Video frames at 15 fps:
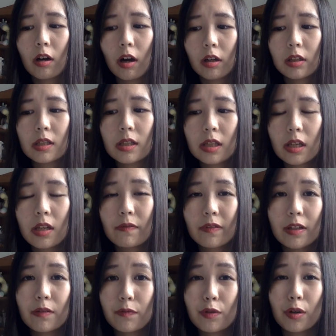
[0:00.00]
honestly
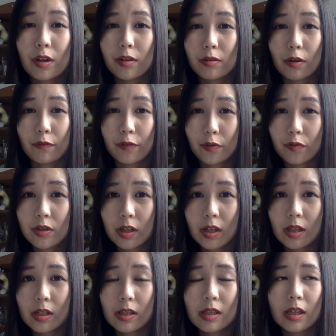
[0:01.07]
even if you're in your
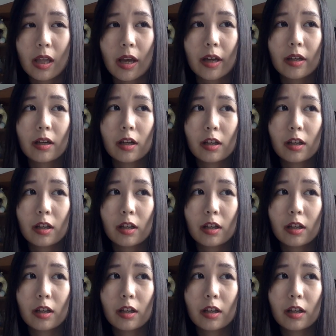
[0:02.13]
50s like